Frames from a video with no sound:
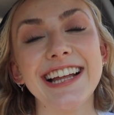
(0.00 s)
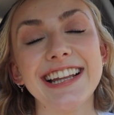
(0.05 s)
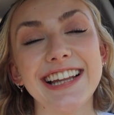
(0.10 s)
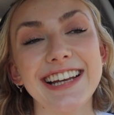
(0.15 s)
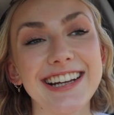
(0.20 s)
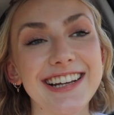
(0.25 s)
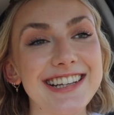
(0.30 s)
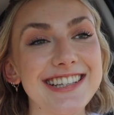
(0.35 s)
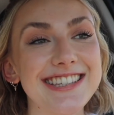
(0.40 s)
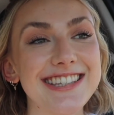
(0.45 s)

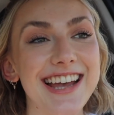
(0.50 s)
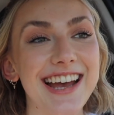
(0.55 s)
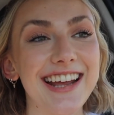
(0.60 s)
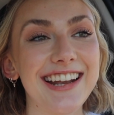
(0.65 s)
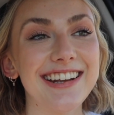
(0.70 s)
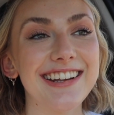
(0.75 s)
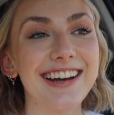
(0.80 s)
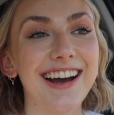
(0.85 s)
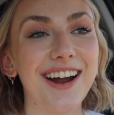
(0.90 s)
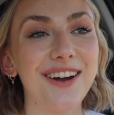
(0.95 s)
Like I
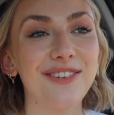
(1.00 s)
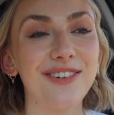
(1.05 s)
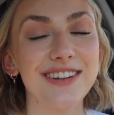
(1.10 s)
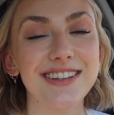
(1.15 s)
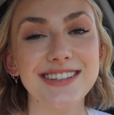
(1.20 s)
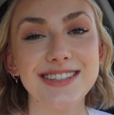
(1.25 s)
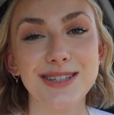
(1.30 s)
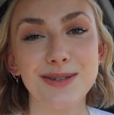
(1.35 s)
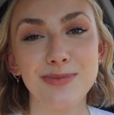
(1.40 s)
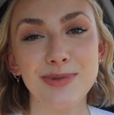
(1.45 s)
said, I want
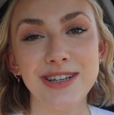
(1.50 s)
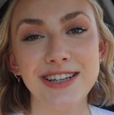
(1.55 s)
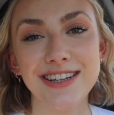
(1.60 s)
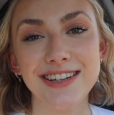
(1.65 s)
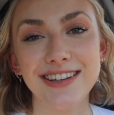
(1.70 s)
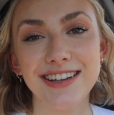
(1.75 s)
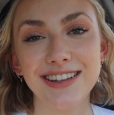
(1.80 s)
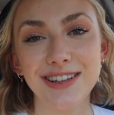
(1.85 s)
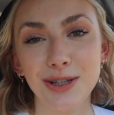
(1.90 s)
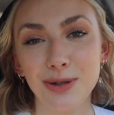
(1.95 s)
this to
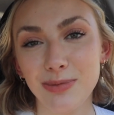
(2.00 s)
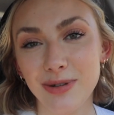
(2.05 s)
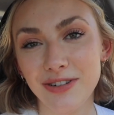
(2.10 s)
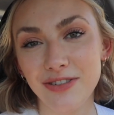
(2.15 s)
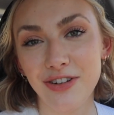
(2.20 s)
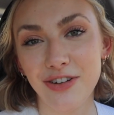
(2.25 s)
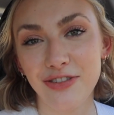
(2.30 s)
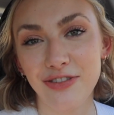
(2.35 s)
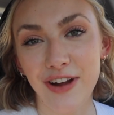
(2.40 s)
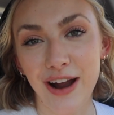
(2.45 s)
be a little bit of
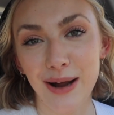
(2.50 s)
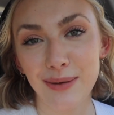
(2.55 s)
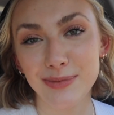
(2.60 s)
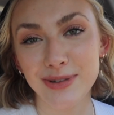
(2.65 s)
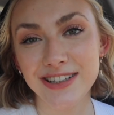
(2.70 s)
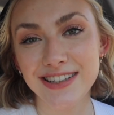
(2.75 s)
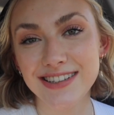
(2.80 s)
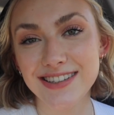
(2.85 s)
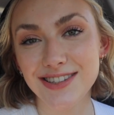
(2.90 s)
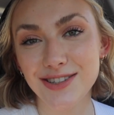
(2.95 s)
a family,